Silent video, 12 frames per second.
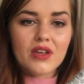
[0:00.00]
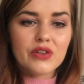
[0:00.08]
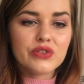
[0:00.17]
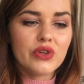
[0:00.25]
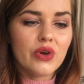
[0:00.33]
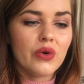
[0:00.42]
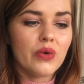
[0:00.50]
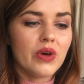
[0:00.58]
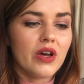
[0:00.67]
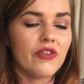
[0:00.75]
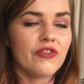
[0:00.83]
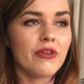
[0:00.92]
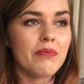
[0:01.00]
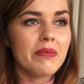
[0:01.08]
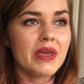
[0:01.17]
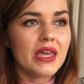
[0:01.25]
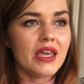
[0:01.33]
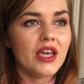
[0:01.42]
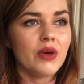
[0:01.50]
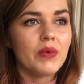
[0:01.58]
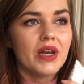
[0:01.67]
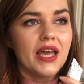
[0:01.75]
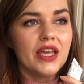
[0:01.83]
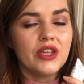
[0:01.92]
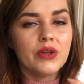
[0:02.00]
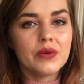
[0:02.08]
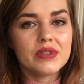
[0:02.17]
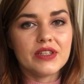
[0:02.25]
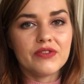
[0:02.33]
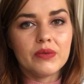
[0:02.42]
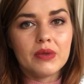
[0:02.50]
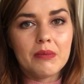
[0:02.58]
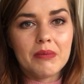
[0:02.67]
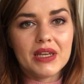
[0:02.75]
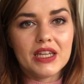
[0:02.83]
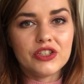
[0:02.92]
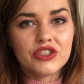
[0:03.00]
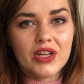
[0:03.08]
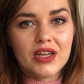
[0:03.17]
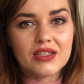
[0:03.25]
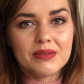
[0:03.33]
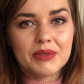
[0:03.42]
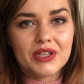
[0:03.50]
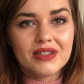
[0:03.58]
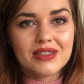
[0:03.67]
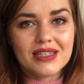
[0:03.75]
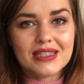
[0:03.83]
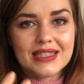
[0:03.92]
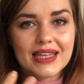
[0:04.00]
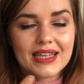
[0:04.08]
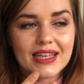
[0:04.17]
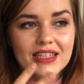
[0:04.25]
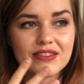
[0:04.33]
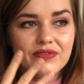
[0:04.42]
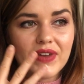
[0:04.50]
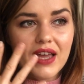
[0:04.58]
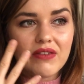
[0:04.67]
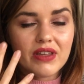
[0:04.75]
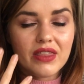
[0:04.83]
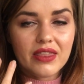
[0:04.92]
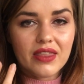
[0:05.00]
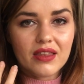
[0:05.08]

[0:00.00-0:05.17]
So for me, when I used it from the miniatures, because the zinc is very